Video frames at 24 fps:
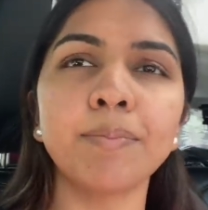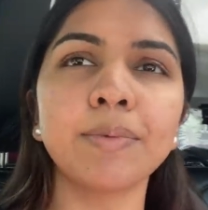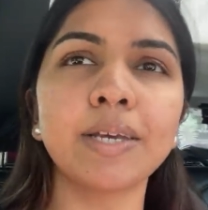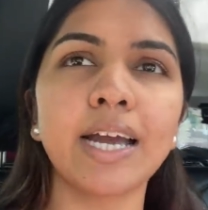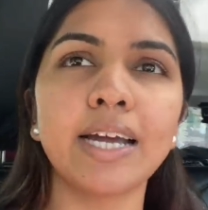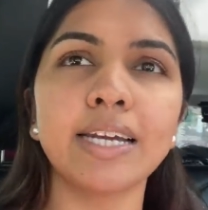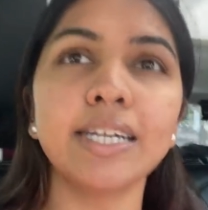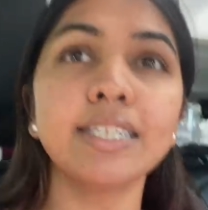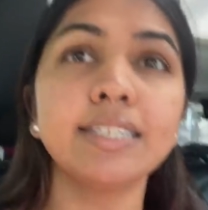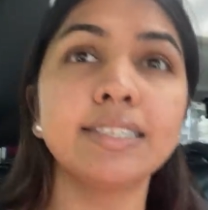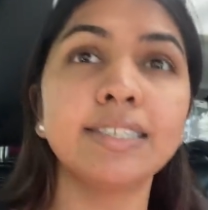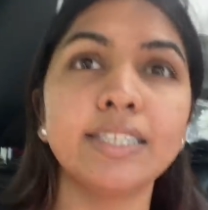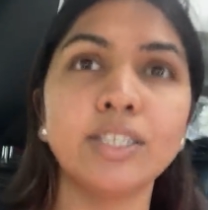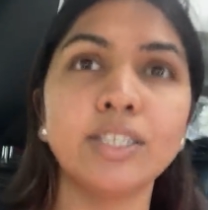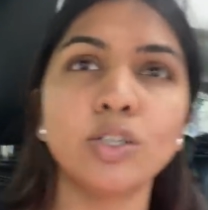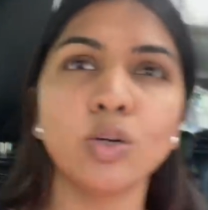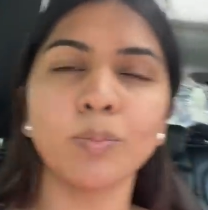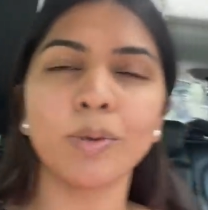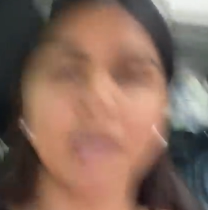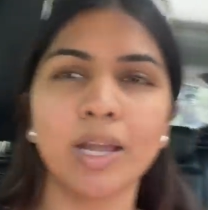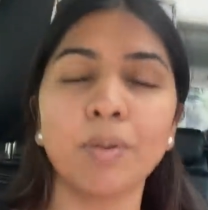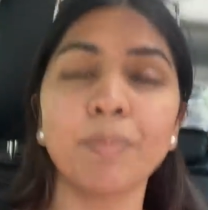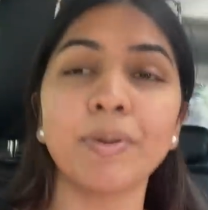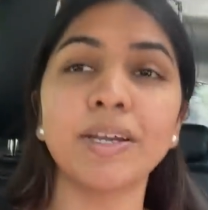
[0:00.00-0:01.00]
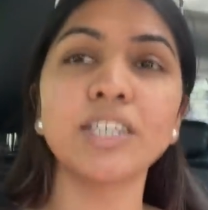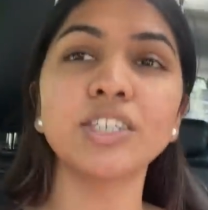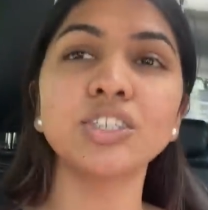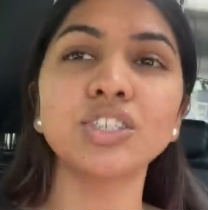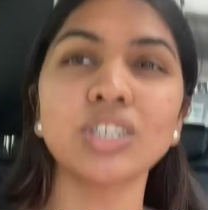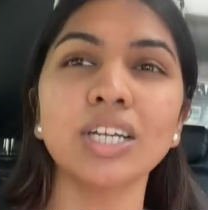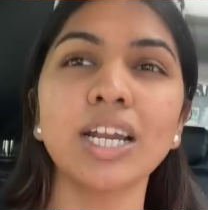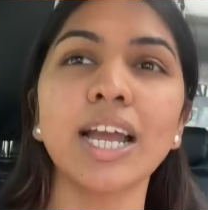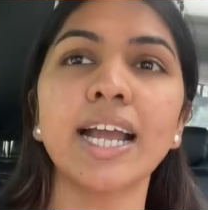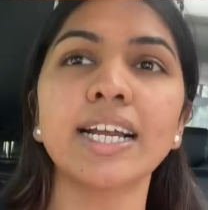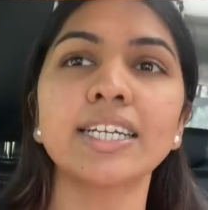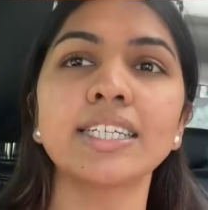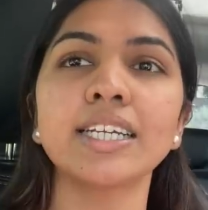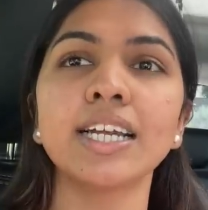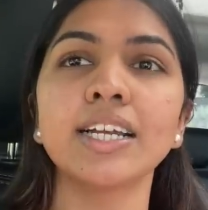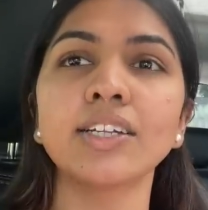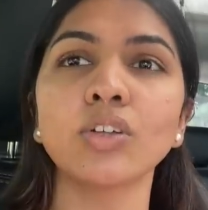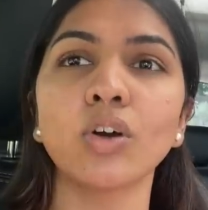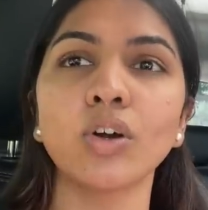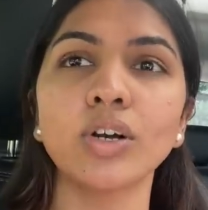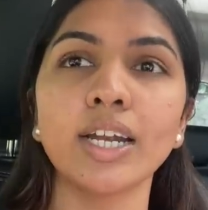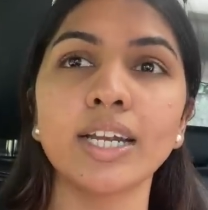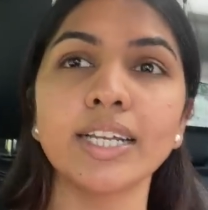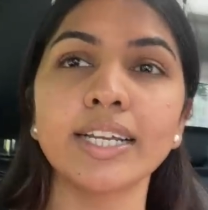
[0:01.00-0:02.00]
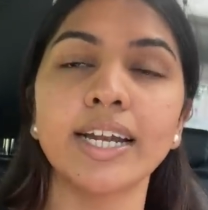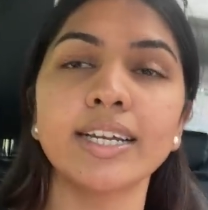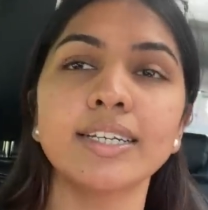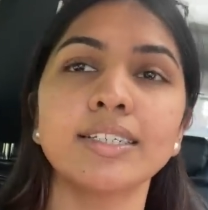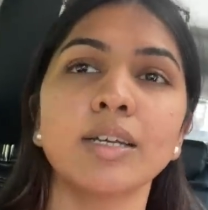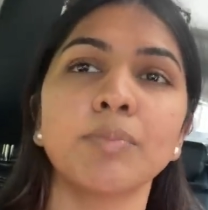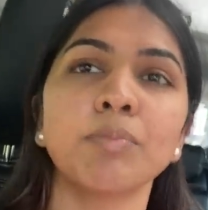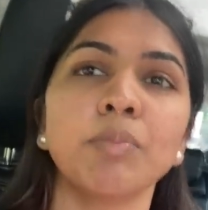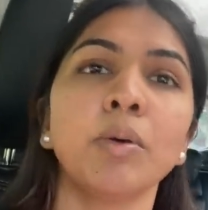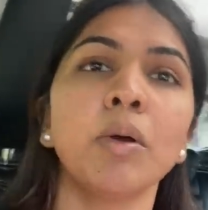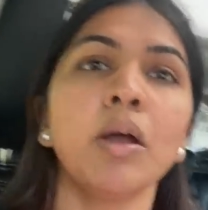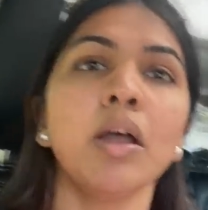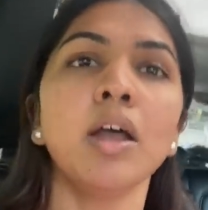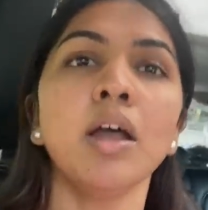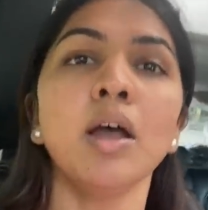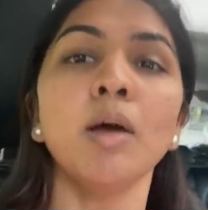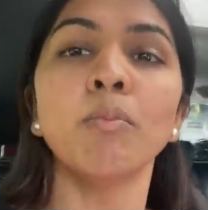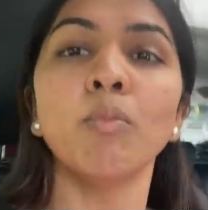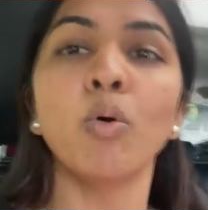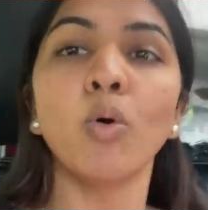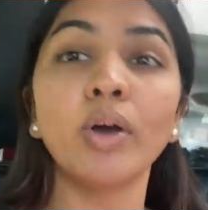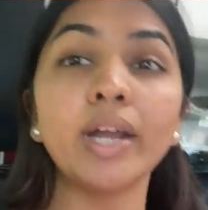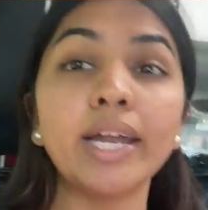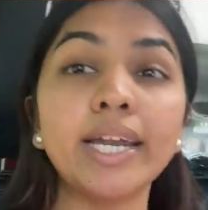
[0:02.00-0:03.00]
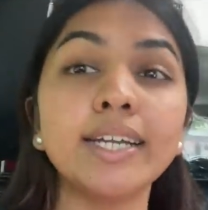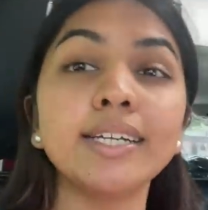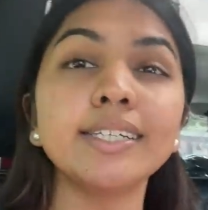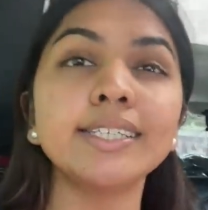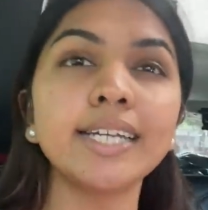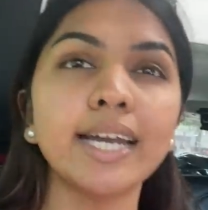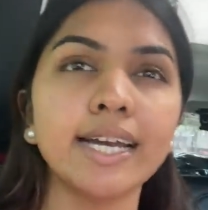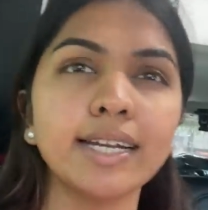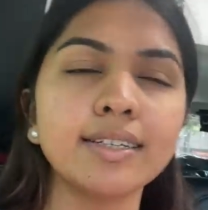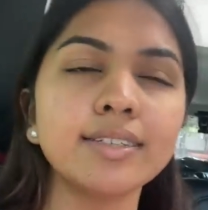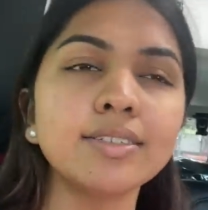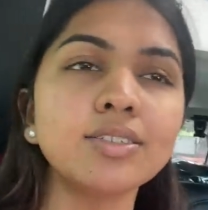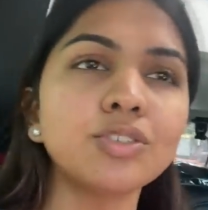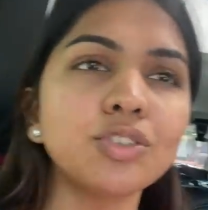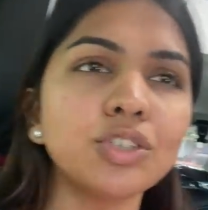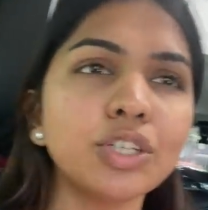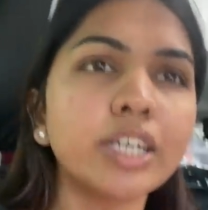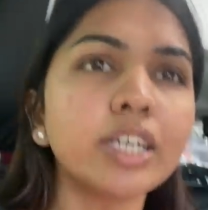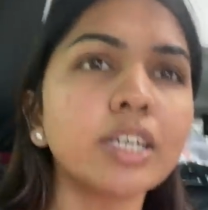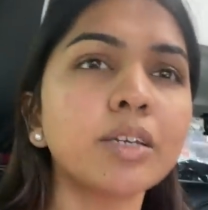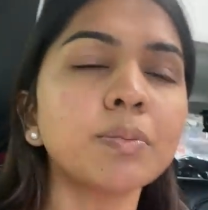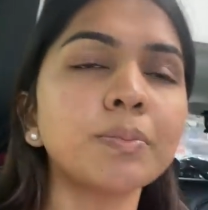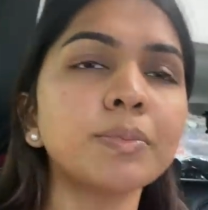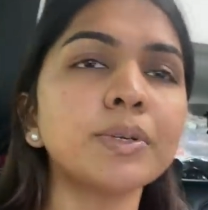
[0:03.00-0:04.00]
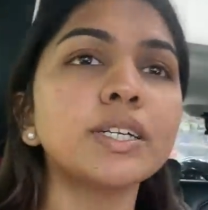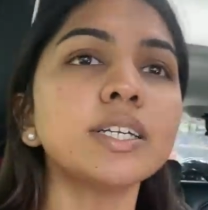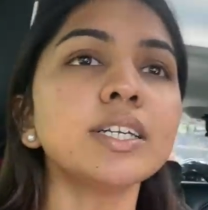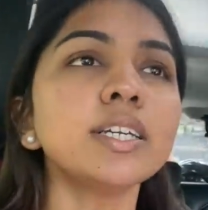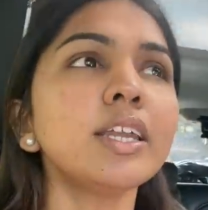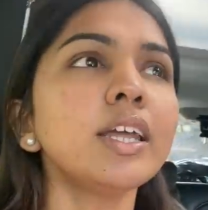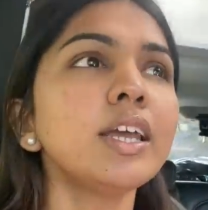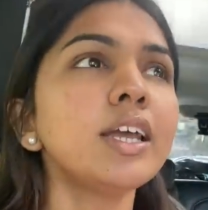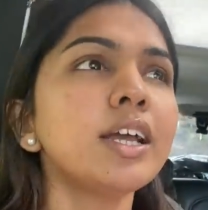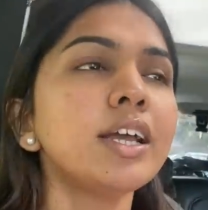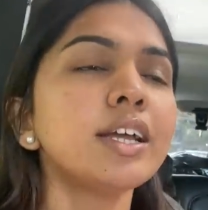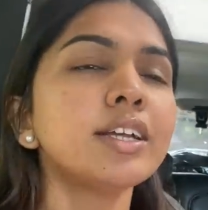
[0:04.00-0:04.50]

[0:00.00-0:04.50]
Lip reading: carrying zero makeup. Initially, actually, I thought I'll get some more intense treatment.